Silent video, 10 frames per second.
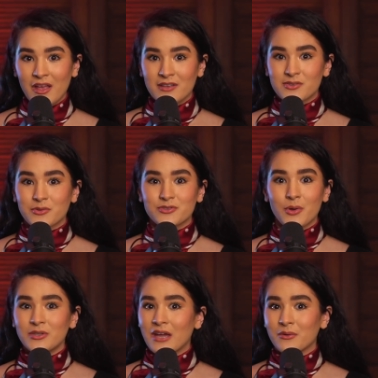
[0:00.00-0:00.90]
So,
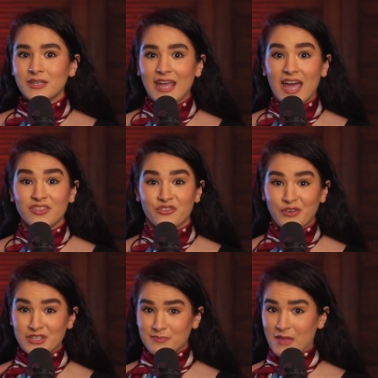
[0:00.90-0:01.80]
Soul not only had the
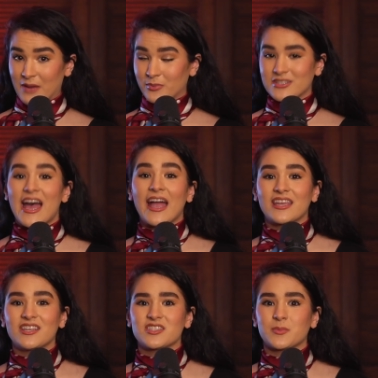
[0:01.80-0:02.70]
first black
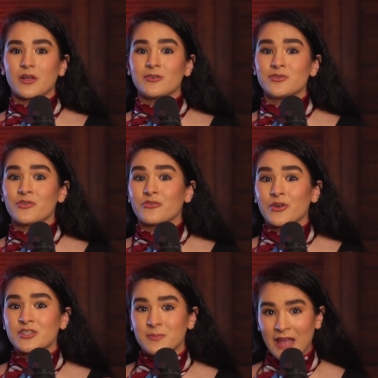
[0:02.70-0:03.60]
protagonist, but also the
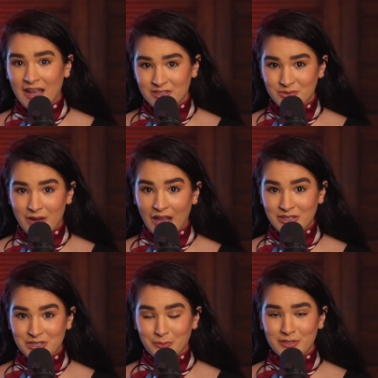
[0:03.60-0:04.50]
first black
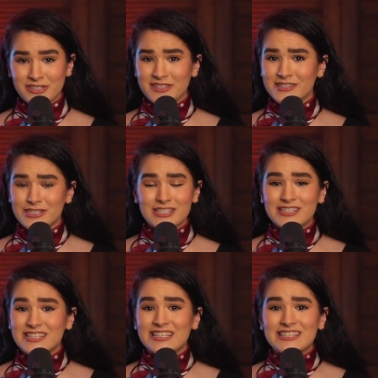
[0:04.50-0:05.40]
director, which is
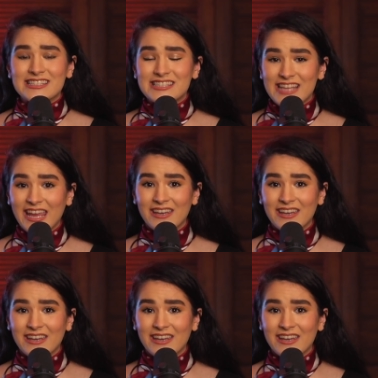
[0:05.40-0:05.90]
just an insane